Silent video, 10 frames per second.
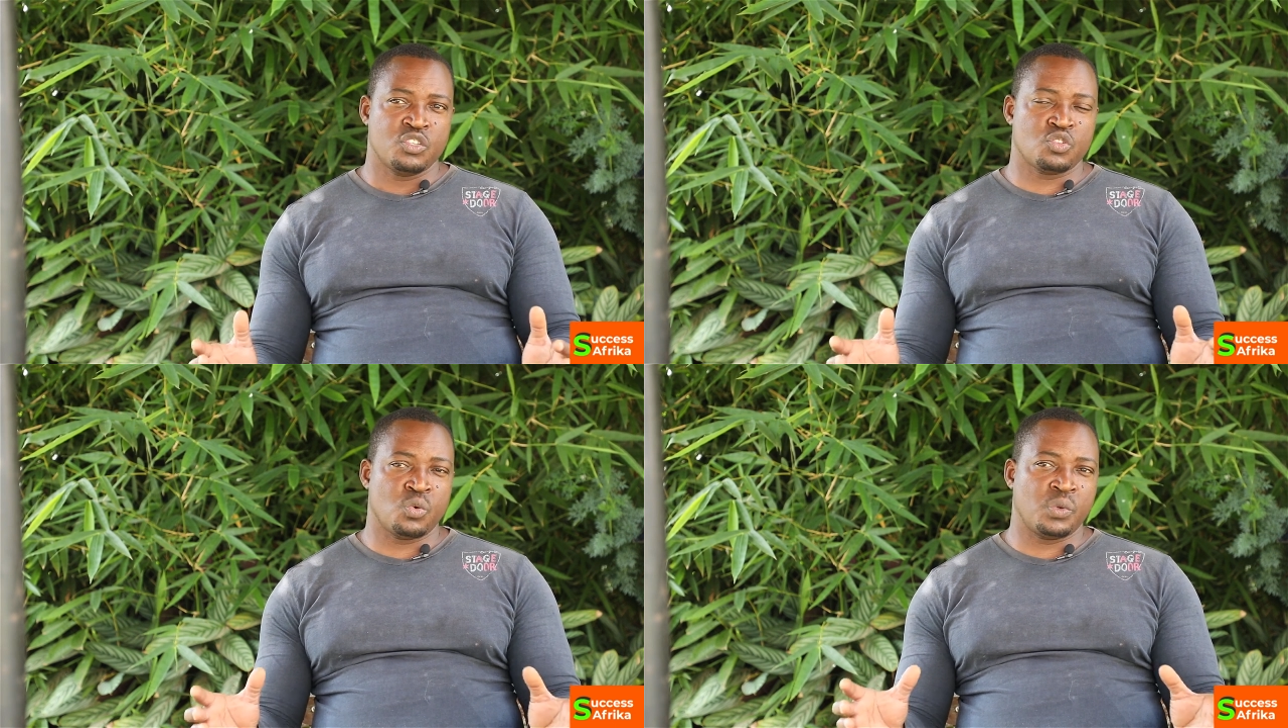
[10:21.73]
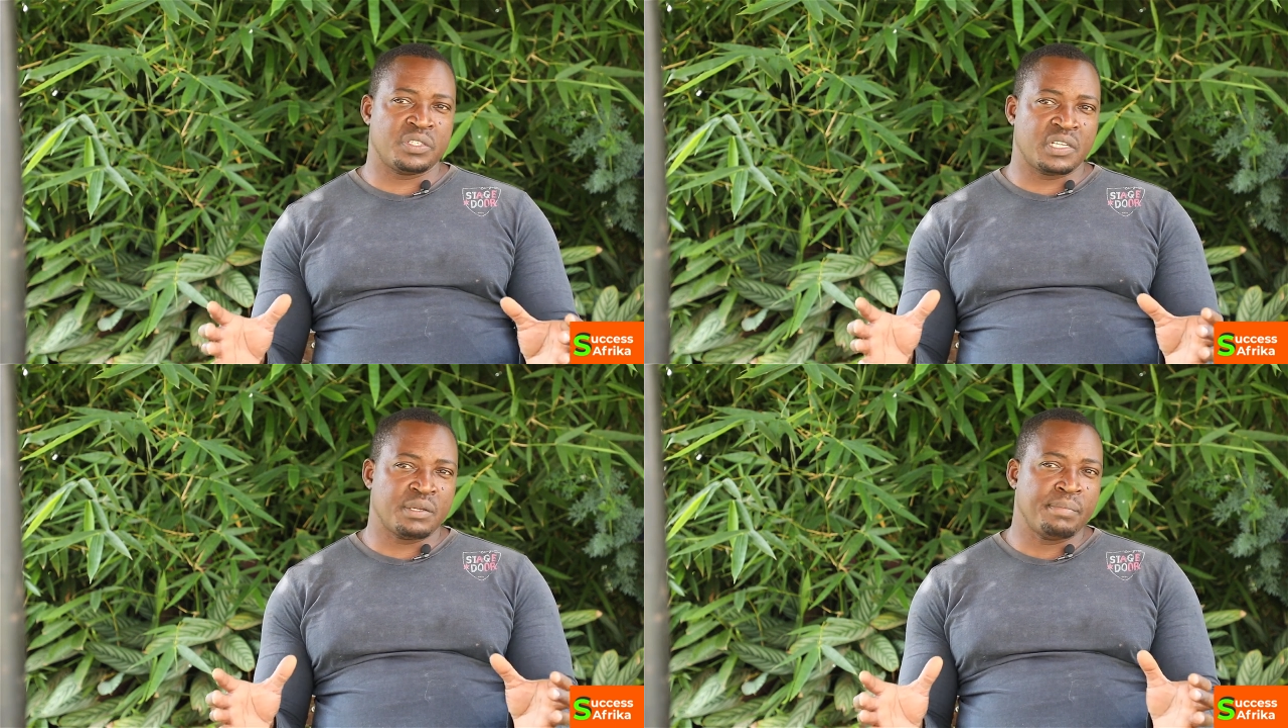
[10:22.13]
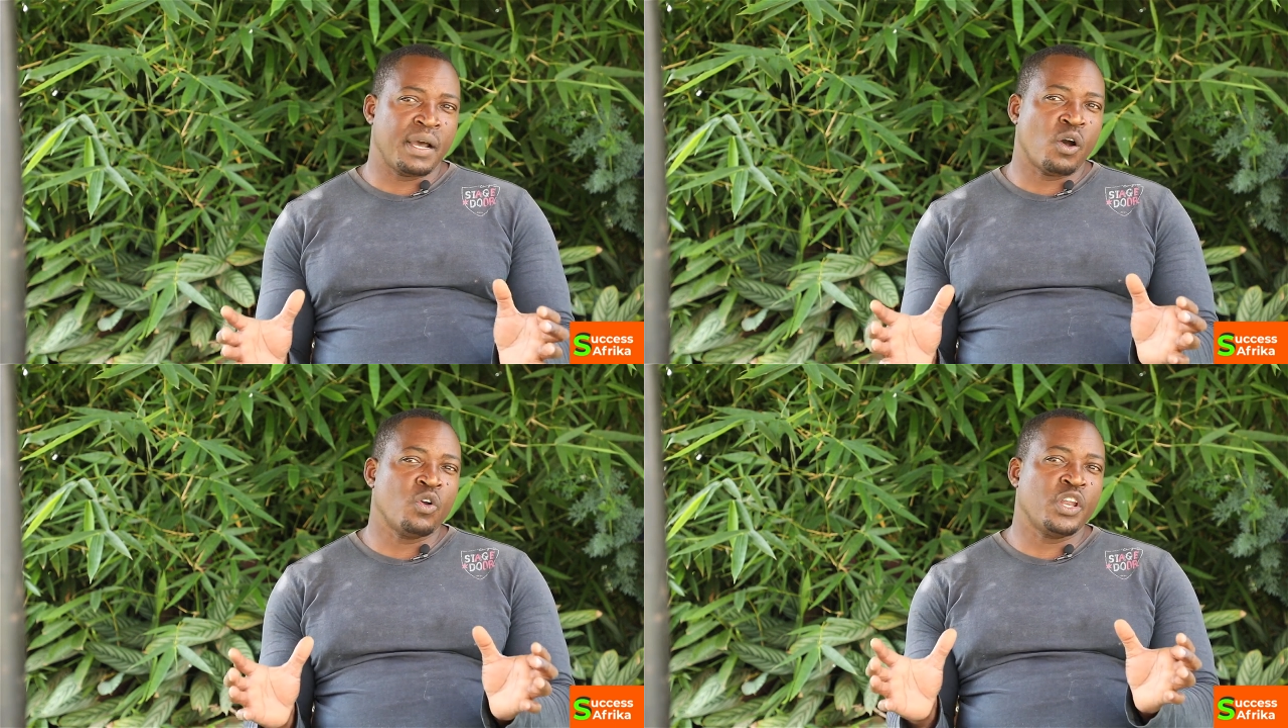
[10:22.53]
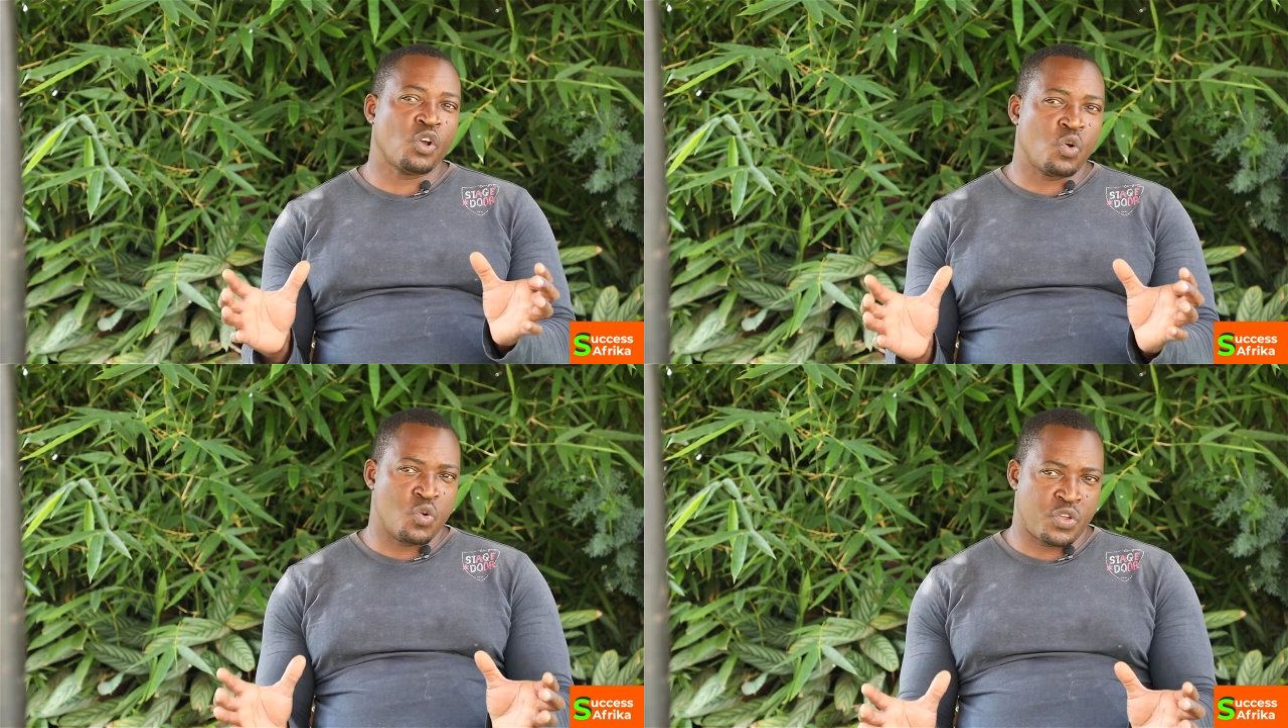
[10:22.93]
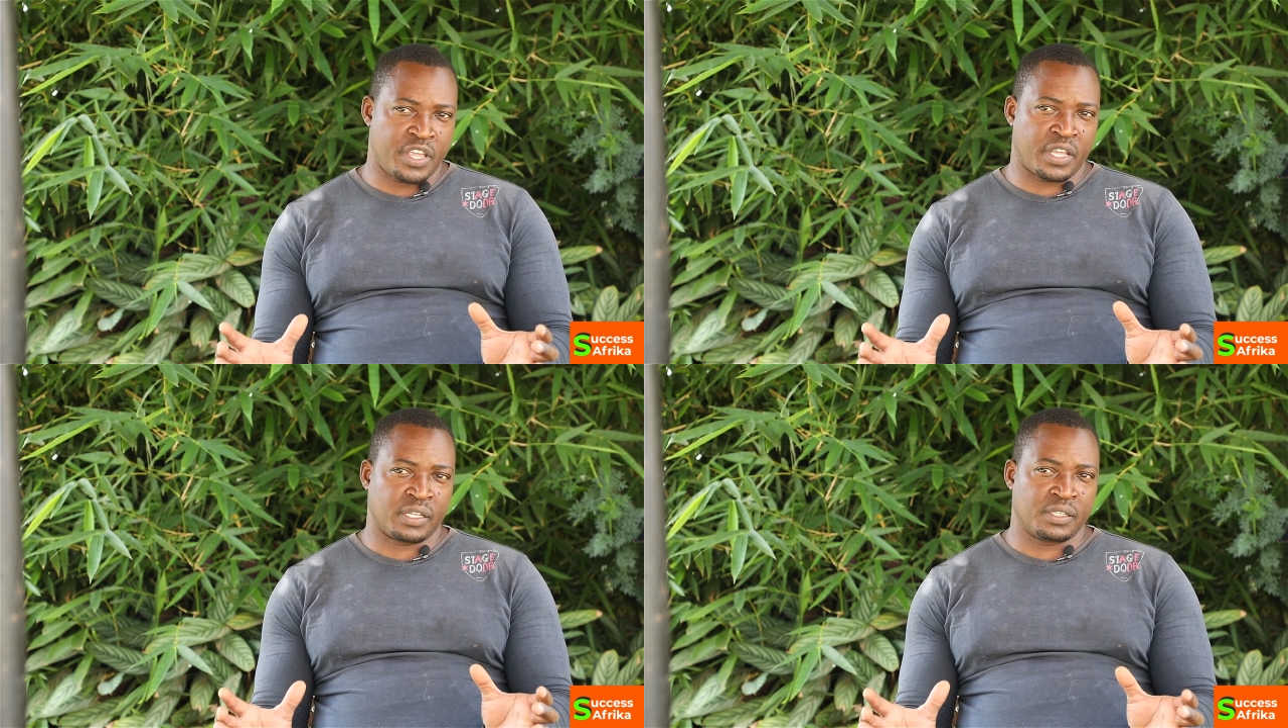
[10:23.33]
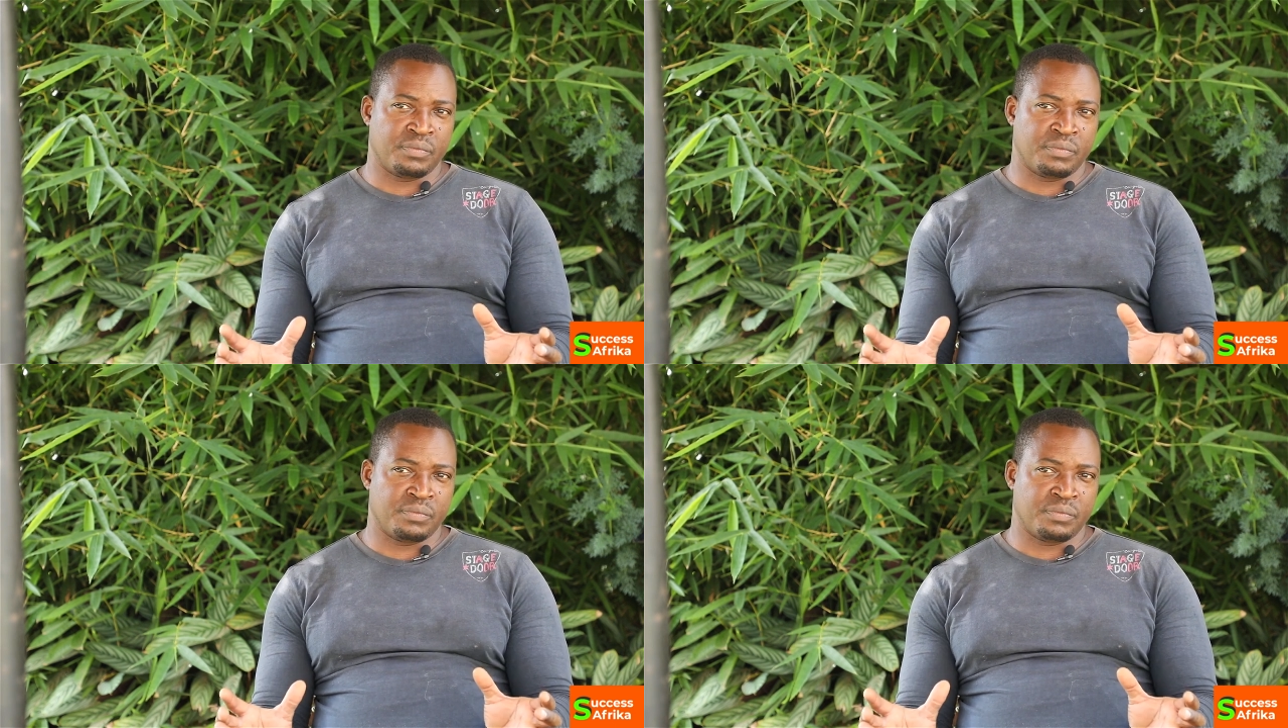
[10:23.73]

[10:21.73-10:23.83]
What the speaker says: So we started by only cooking.